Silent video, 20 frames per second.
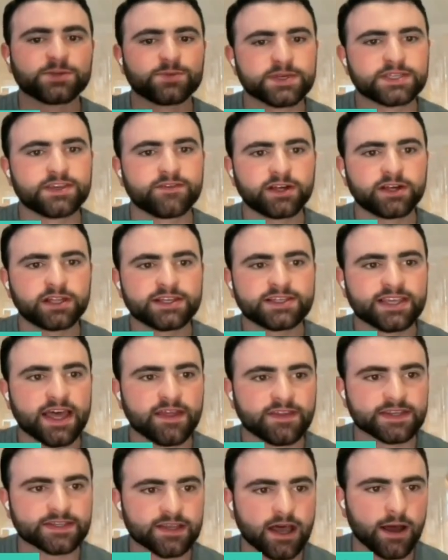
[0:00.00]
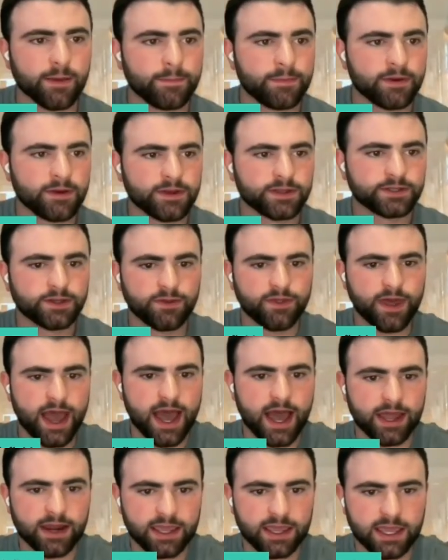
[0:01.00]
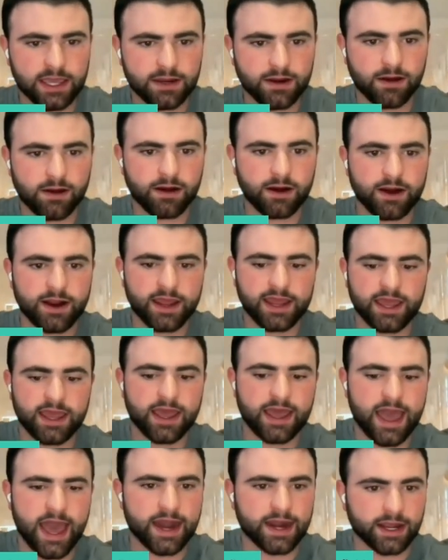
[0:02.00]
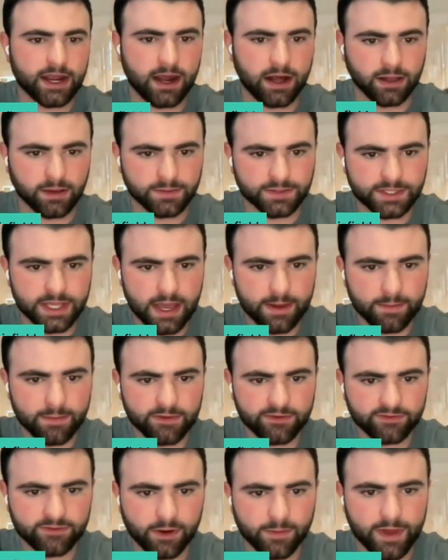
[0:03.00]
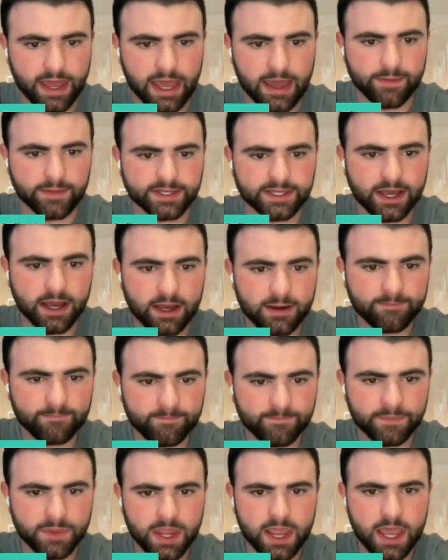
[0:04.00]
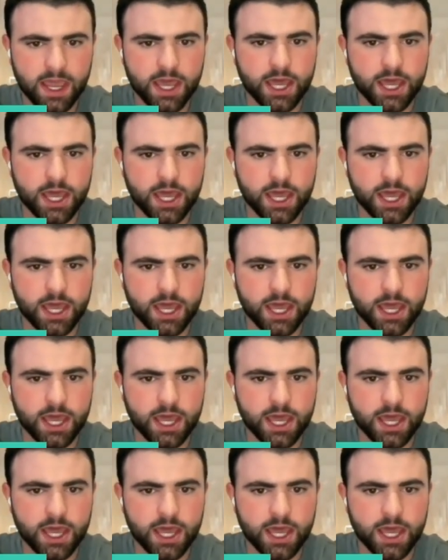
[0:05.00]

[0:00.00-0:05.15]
I specifically set this up so that in our edit column step from Amazon,